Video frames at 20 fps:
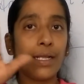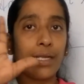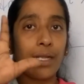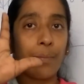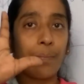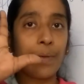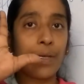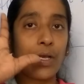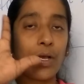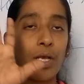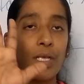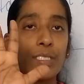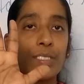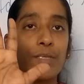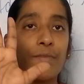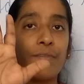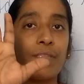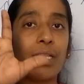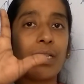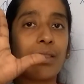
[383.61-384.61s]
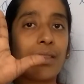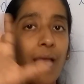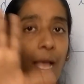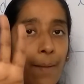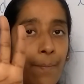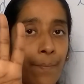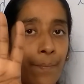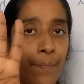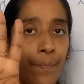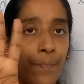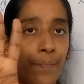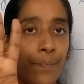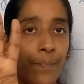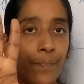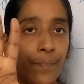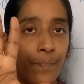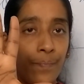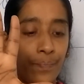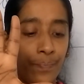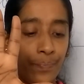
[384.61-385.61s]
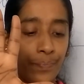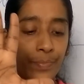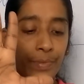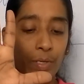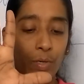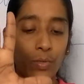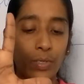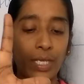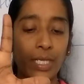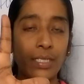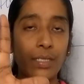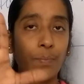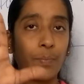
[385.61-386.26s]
Now, because of the thumb, okay,